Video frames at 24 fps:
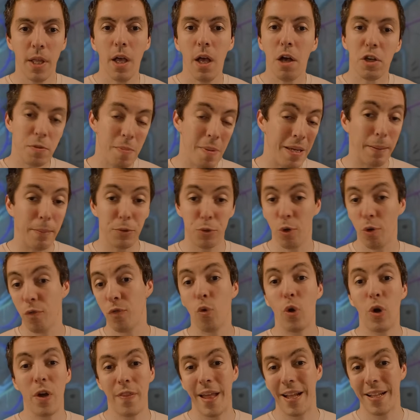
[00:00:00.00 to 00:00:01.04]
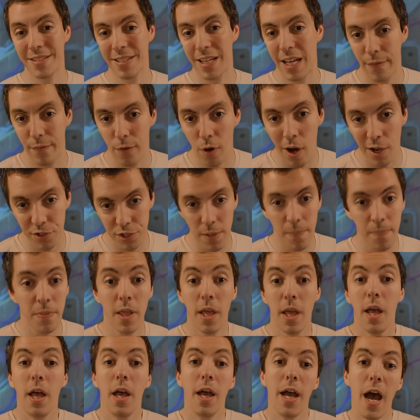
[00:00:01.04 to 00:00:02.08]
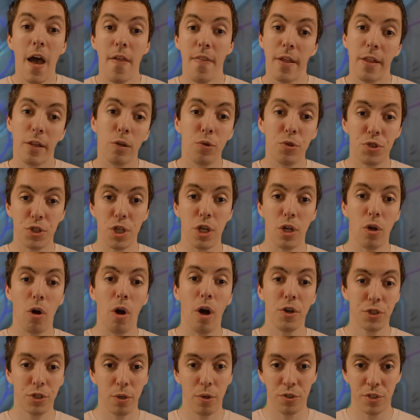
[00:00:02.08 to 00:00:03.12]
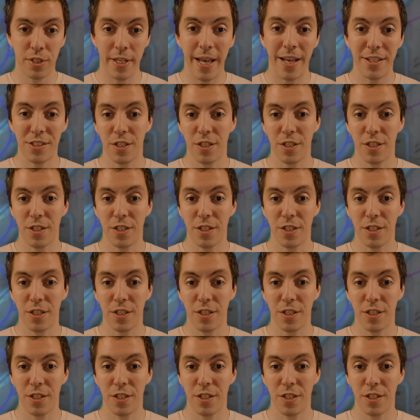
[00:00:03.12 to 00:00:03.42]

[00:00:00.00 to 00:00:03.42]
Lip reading: So being able to avoid that's kind of awesome. And then Lucian also says,